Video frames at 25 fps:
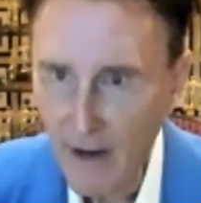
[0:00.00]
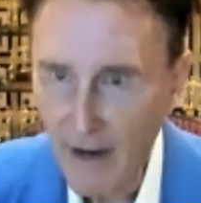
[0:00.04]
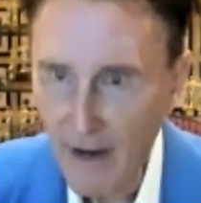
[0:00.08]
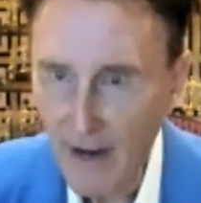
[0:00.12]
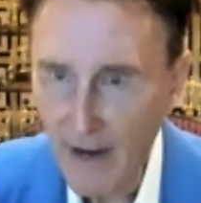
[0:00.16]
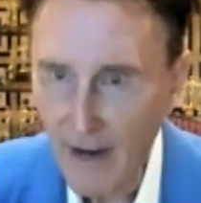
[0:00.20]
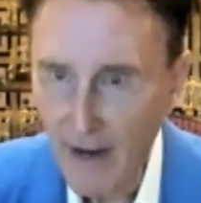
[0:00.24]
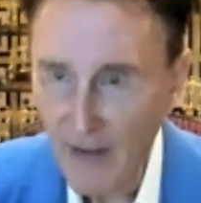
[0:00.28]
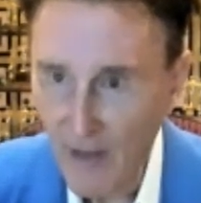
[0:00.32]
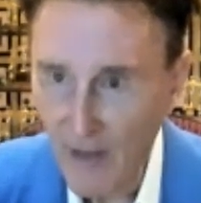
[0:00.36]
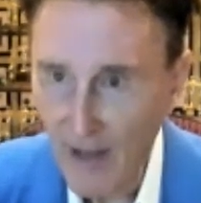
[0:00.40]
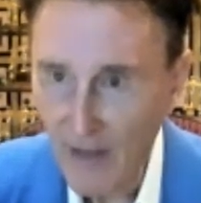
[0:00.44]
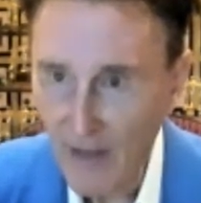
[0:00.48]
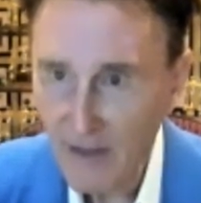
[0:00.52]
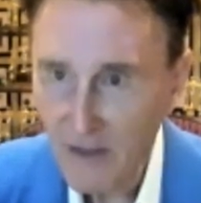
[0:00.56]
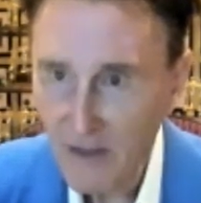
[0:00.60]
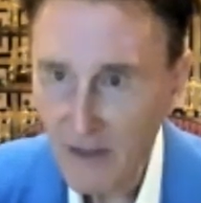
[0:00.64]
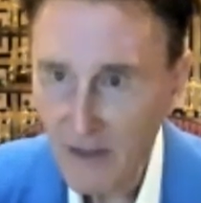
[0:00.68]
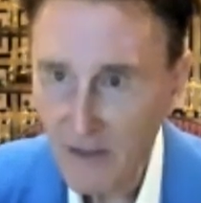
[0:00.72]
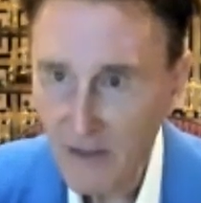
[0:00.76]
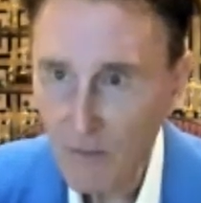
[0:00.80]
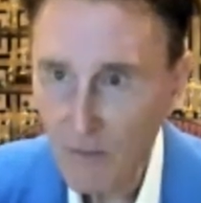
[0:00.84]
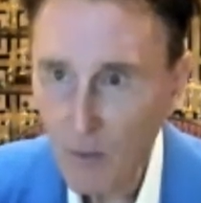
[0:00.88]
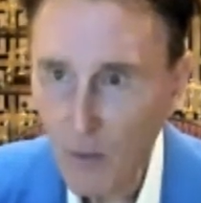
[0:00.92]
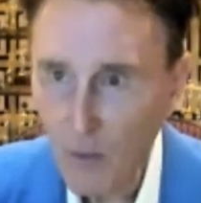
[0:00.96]
And that's
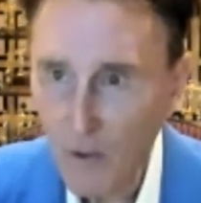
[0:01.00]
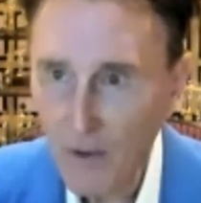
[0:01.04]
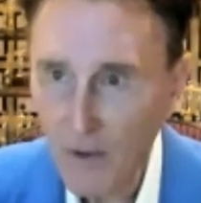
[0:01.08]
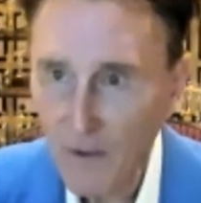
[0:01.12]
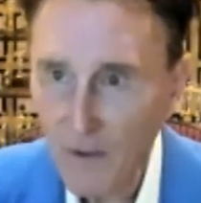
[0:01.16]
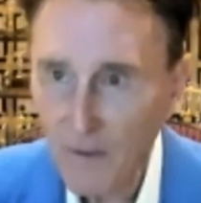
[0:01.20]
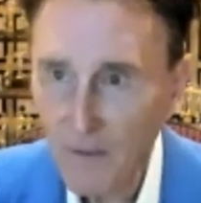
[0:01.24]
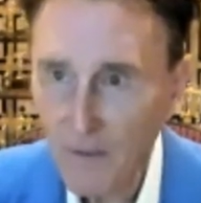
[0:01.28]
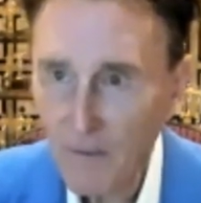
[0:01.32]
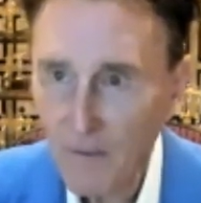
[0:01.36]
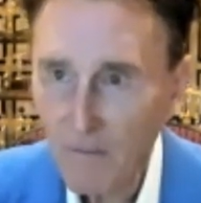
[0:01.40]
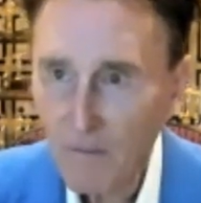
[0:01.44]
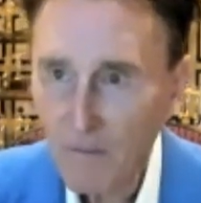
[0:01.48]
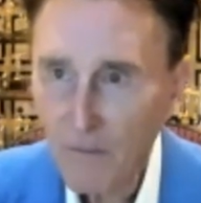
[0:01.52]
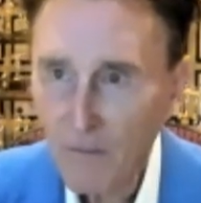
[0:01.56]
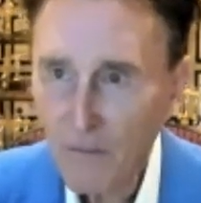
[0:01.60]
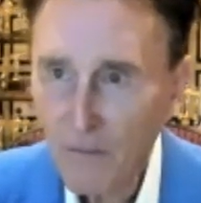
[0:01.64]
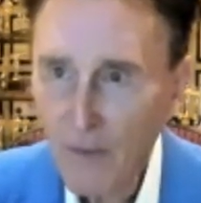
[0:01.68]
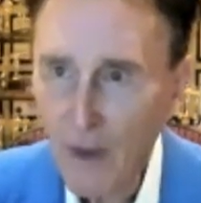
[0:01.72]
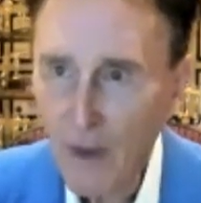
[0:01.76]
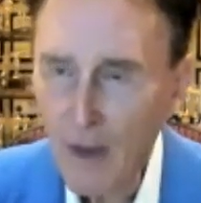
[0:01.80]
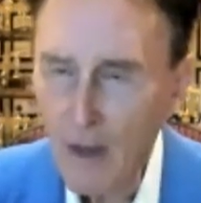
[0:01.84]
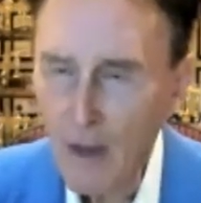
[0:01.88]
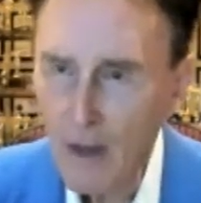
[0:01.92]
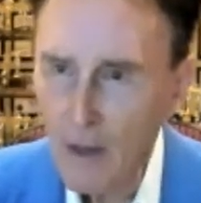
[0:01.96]
important.
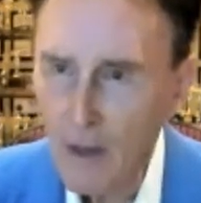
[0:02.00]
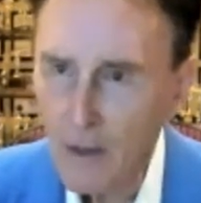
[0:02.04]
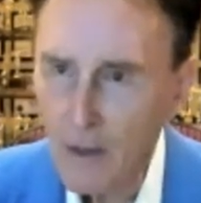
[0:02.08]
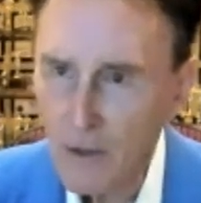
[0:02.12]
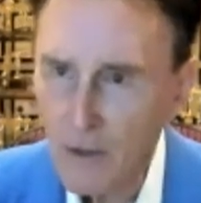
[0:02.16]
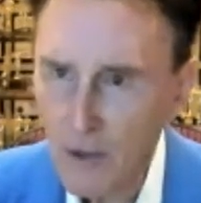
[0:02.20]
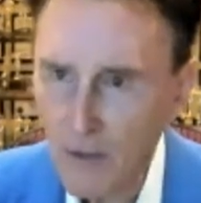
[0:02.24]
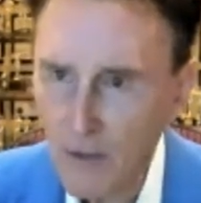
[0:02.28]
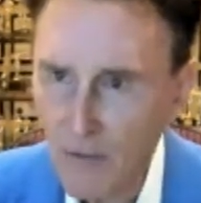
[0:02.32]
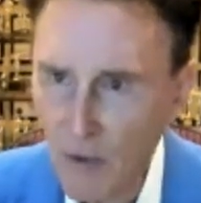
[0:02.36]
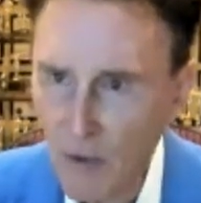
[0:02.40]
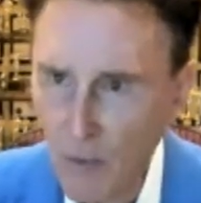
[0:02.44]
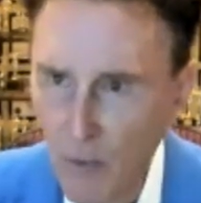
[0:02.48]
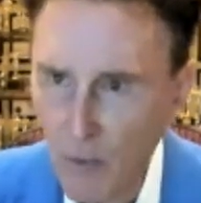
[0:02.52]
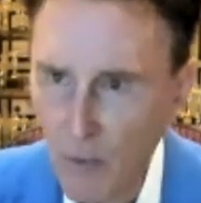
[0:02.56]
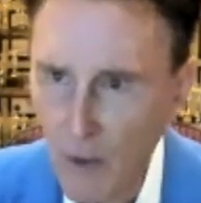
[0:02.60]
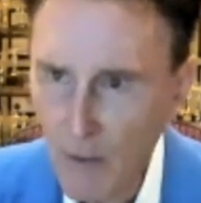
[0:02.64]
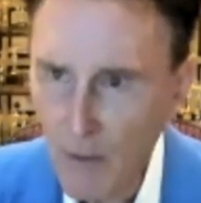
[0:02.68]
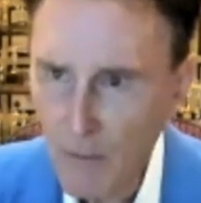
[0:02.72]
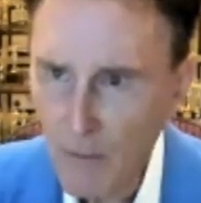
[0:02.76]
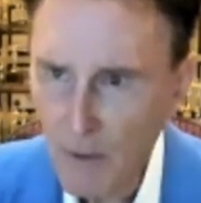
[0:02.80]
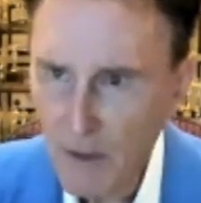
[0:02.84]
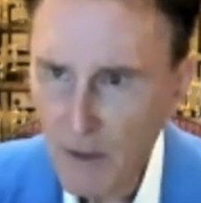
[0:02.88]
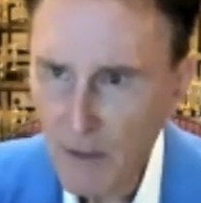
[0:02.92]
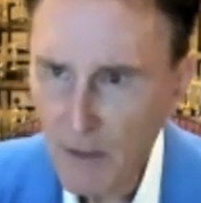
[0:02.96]
So if you want
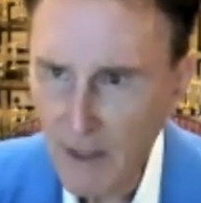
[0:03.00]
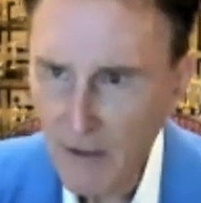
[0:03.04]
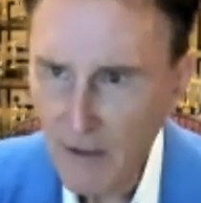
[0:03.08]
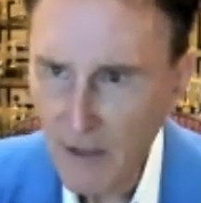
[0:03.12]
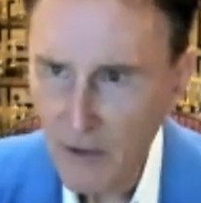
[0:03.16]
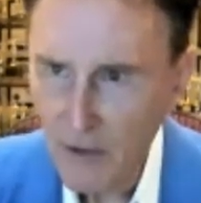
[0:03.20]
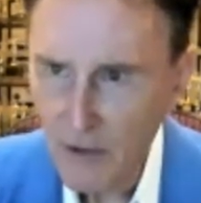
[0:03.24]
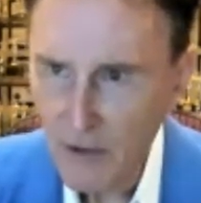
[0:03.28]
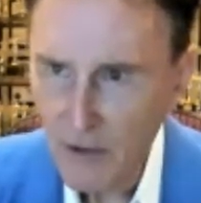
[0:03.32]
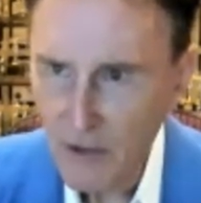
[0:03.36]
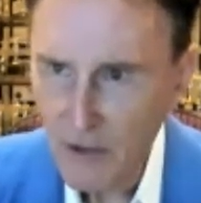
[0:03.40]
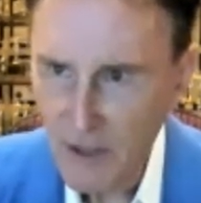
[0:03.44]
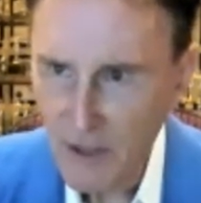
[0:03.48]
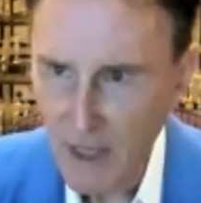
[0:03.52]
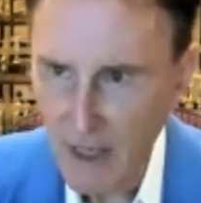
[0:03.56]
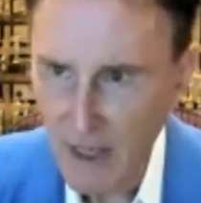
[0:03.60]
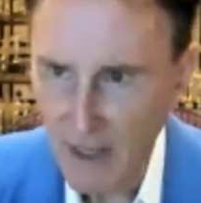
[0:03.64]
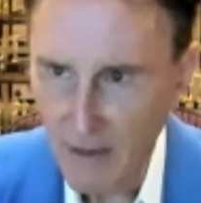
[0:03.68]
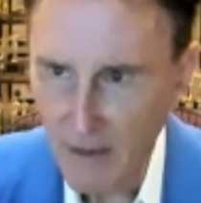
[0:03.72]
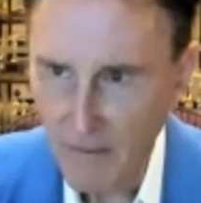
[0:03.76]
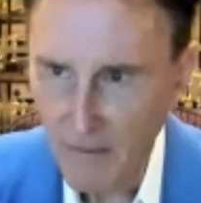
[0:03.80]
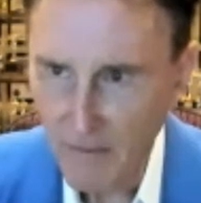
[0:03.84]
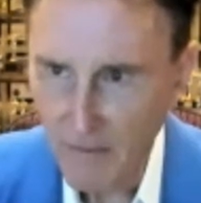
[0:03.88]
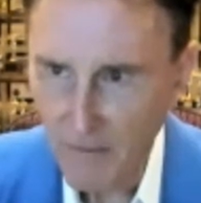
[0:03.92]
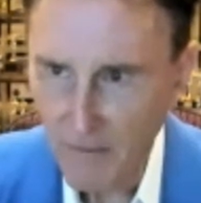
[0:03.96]
to protect your
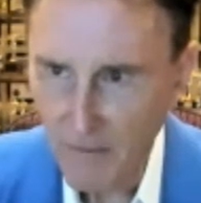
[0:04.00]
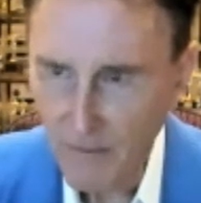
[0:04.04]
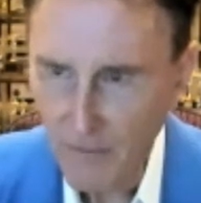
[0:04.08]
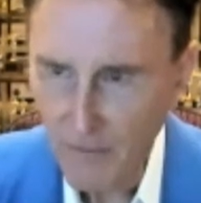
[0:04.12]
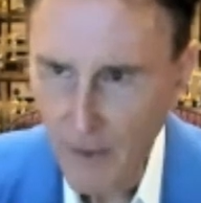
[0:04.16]
skin